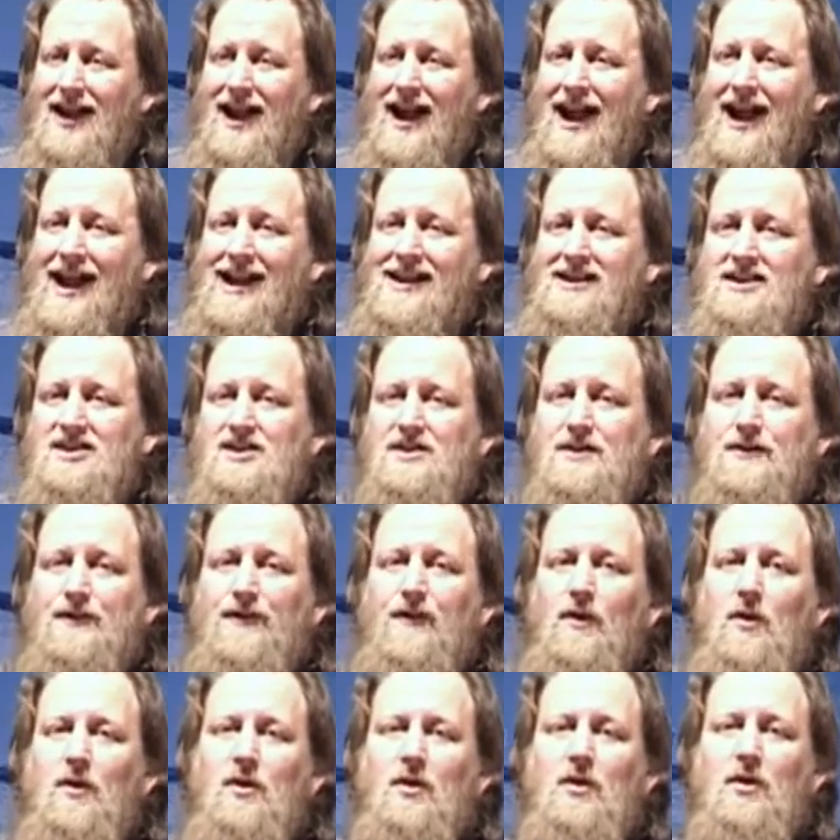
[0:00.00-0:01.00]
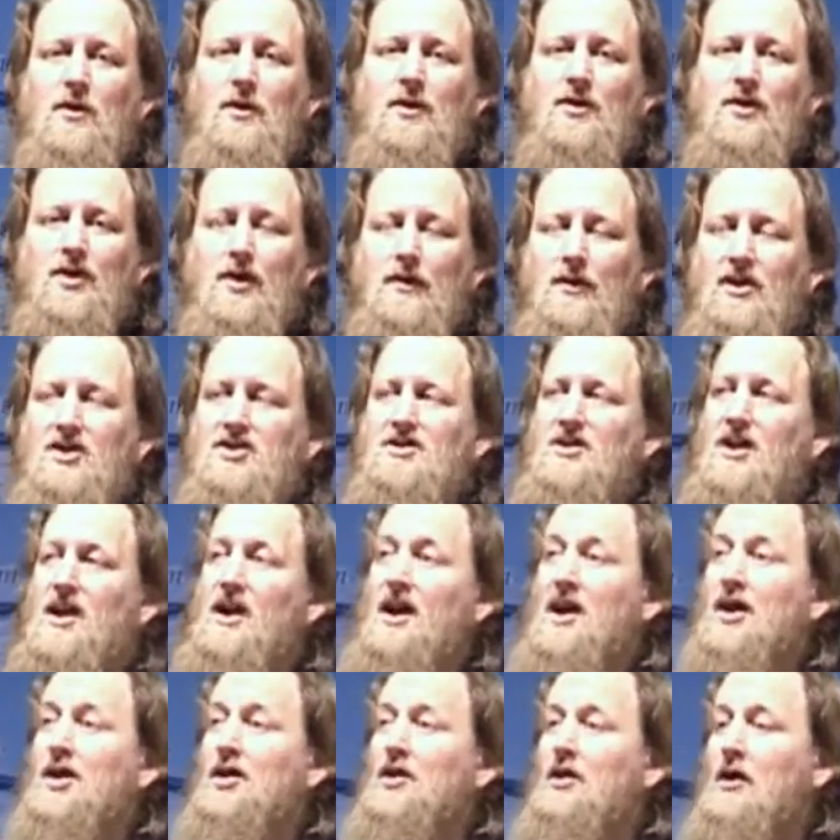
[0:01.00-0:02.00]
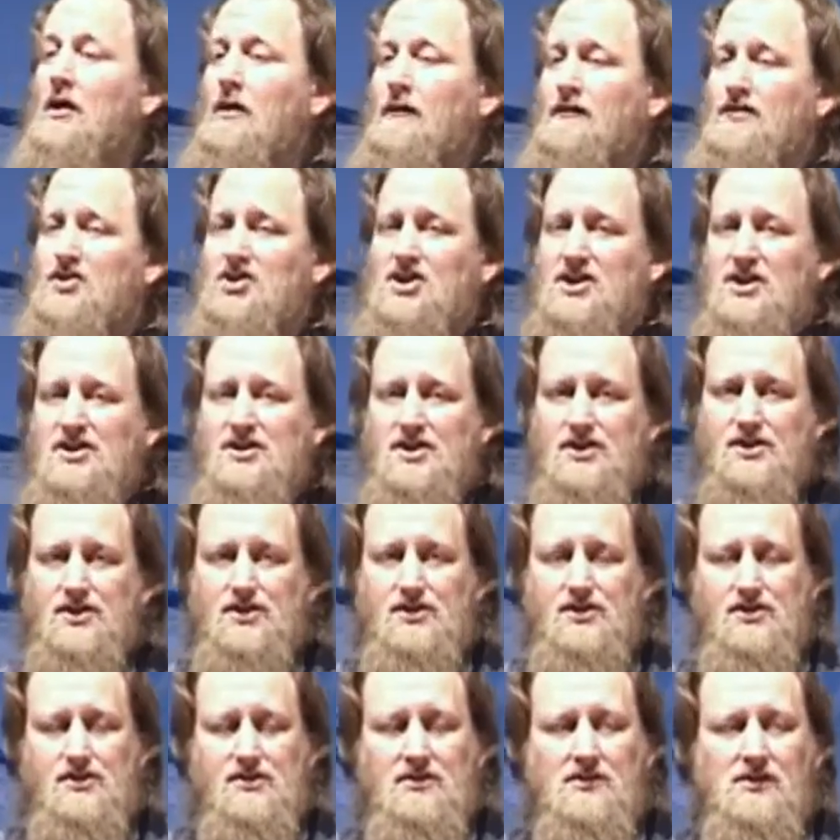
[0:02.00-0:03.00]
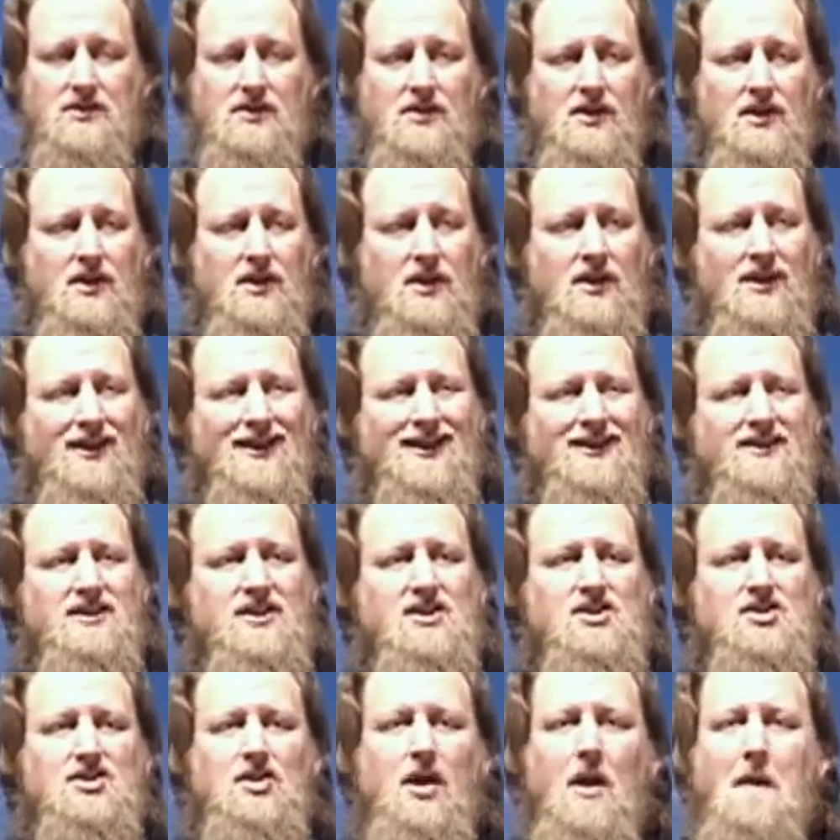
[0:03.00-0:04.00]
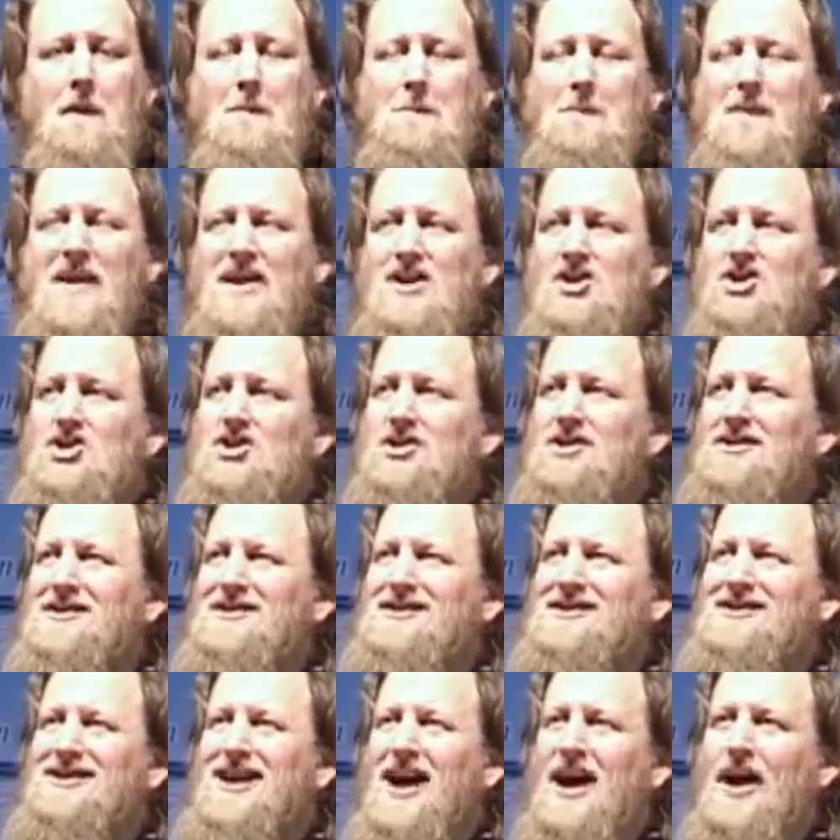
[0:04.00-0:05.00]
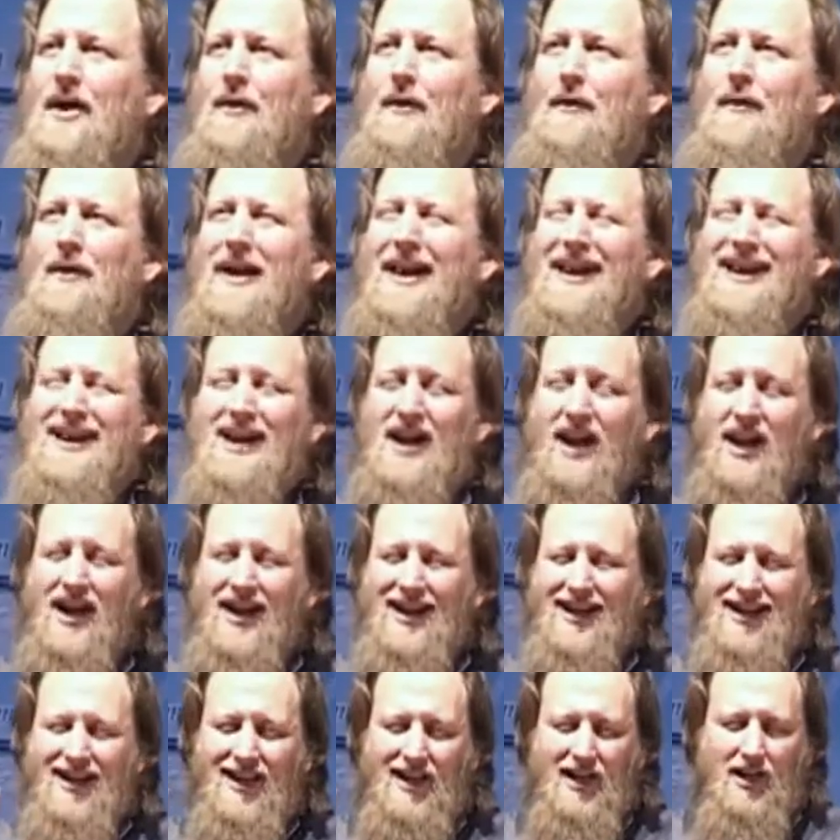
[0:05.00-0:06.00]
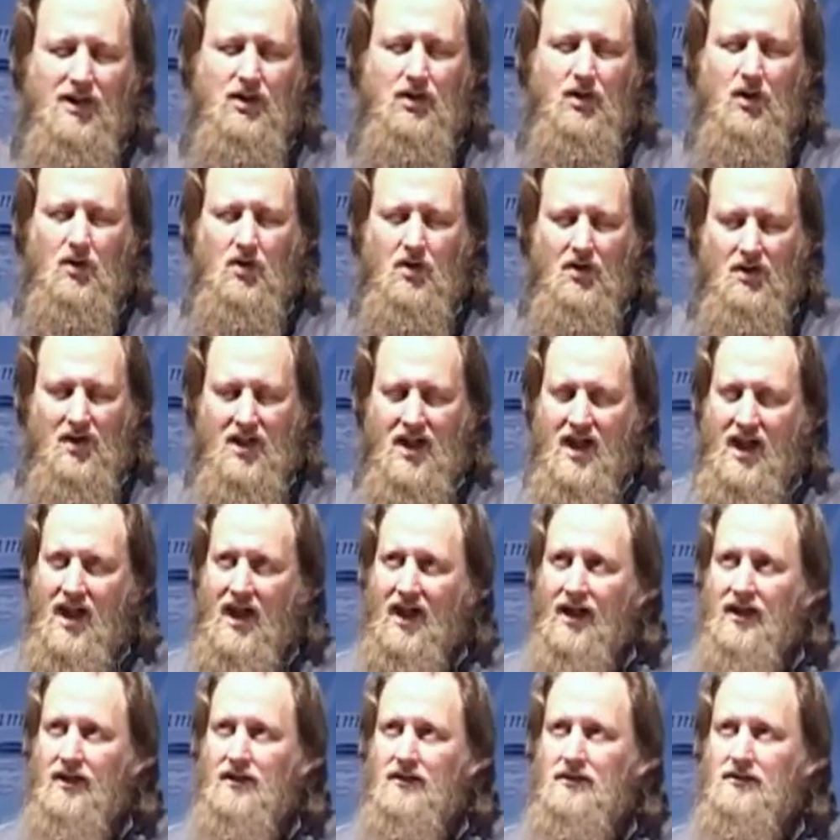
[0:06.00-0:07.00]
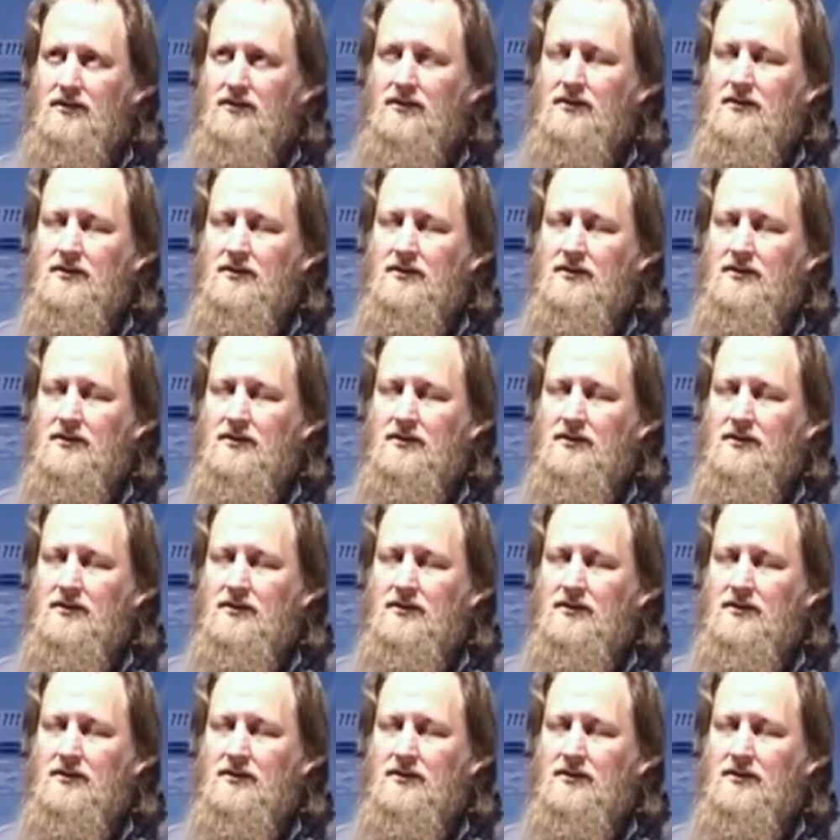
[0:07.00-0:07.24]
As for the return of Jesus, it is not mentioned directly in the Quran.